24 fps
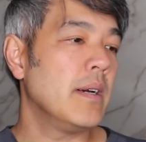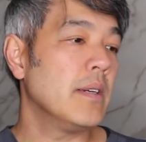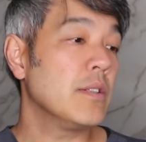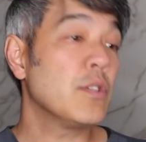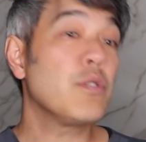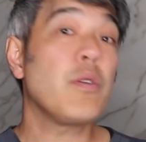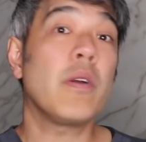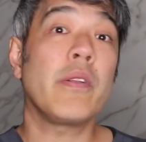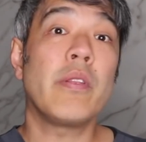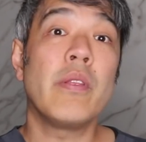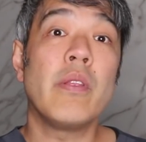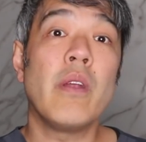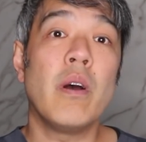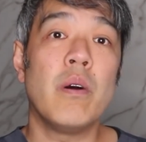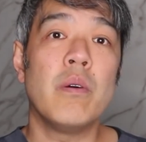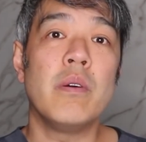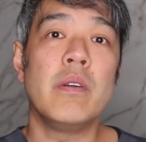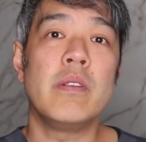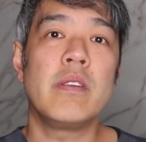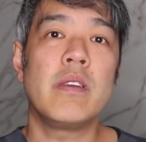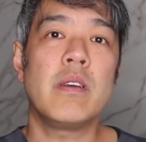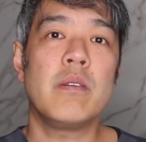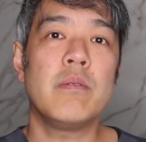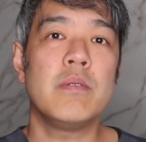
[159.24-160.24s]

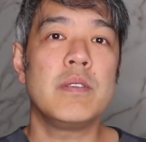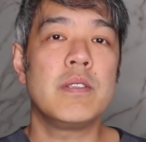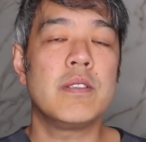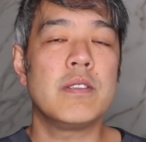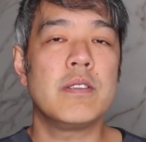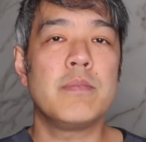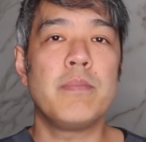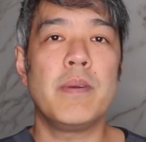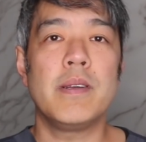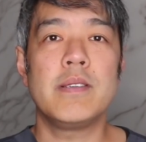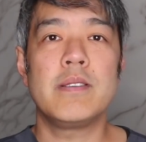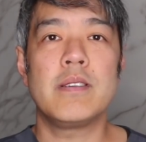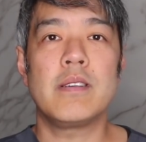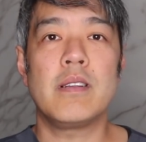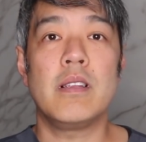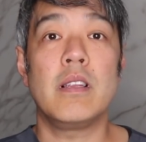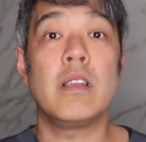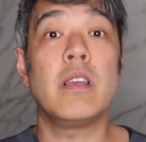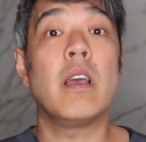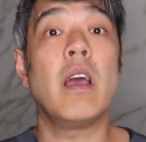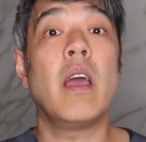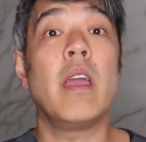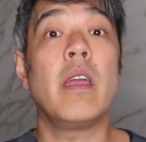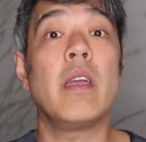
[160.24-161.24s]
tretinoin, yeah, which is
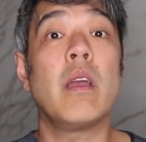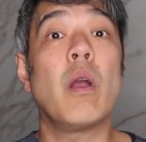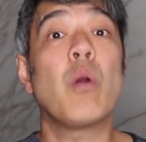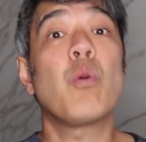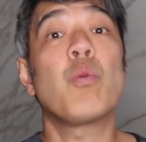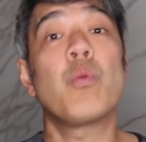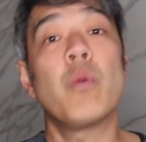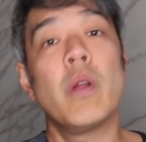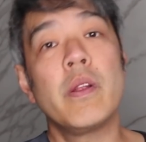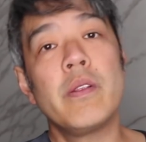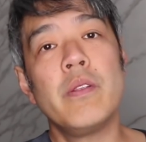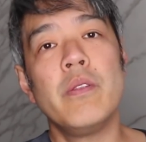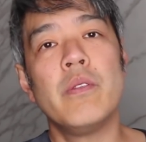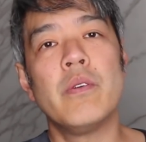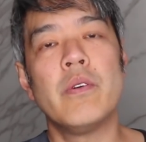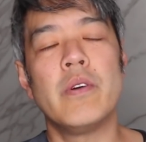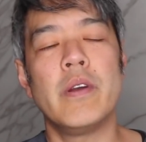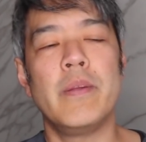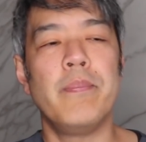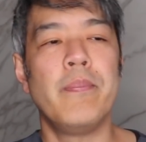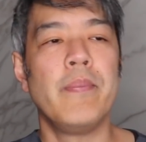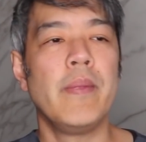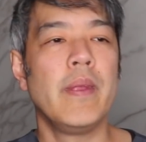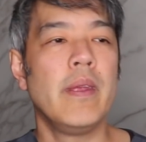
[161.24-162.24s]
basically a
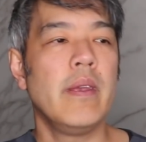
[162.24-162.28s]
retinoid.